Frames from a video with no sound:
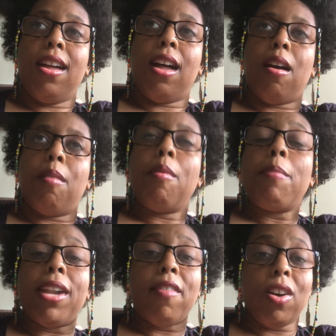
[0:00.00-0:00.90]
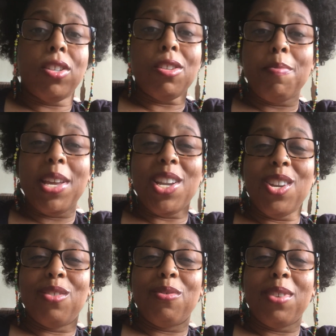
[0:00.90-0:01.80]
But I've also
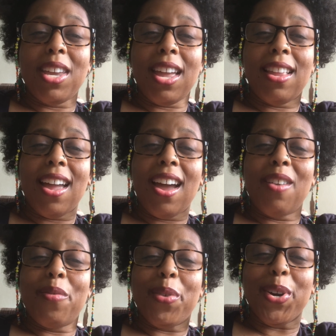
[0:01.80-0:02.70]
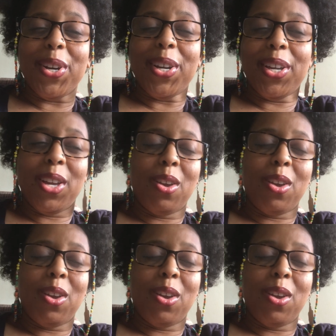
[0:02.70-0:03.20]
been doing a lot of work